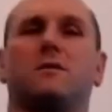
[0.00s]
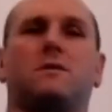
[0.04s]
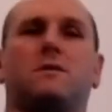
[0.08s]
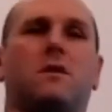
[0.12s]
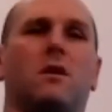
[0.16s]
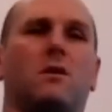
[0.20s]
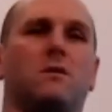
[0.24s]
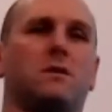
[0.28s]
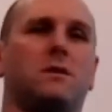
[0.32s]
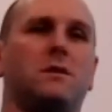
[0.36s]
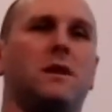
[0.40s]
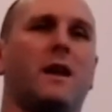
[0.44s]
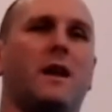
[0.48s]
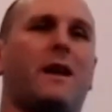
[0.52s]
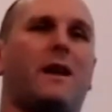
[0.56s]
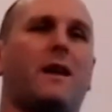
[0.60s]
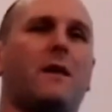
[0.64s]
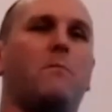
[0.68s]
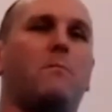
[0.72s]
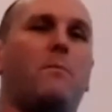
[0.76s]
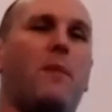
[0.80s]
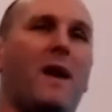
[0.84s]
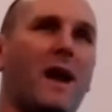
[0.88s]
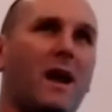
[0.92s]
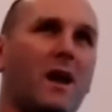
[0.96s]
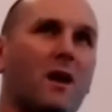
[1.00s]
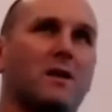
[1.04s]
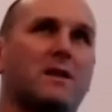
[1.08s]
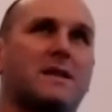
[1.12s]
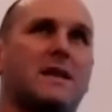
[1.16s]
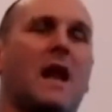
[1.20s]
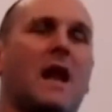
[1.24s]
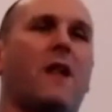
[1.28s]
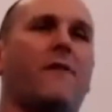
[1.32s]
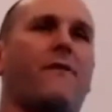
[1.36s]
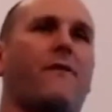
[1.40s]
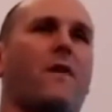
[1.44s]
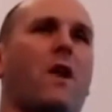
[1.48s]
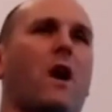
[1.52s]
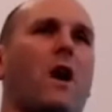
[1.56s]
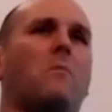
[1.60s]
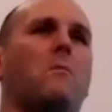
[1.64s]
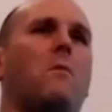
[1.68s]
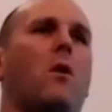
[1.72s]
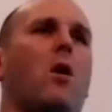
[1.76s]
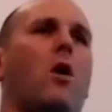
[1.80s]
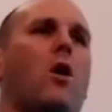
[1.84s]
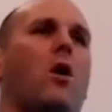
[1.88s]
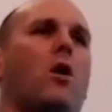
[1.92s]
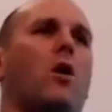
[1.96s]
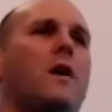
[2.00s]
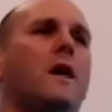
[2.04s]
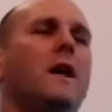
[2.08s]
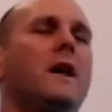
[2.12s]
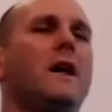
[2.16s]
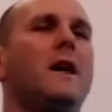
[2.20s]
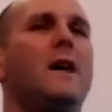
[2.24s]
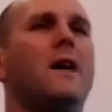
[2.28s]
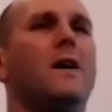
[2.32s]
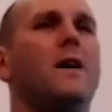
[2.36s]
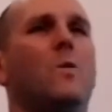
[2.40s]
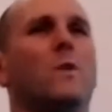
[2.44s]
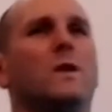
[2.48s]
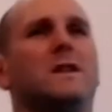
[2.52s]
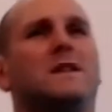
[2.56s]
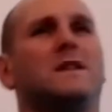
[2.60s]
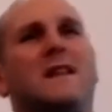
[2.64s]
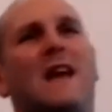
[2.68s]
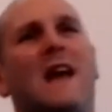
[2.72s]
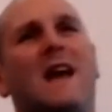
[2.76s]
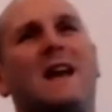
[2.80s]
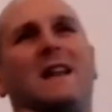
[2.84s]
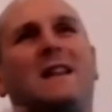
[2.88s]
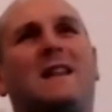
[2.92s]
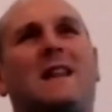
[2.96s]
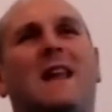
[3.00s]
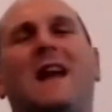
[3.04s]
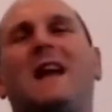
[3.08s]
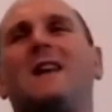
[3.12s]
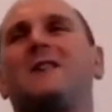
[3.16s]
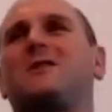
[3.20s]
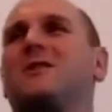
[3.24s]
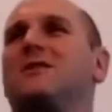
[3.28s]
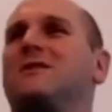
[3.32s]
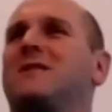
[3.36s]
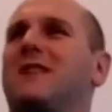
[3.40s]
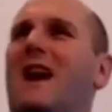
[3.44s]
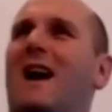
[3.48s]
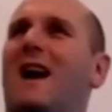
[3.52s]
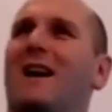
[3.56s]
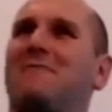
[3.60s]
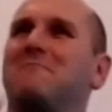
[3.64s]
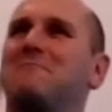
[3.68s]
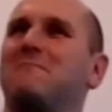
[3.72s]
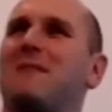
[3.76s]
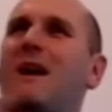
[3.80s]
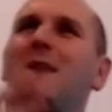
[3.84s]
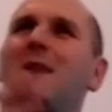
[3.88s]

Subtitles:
There's you can be yourself a lot more. We'll say the teachers are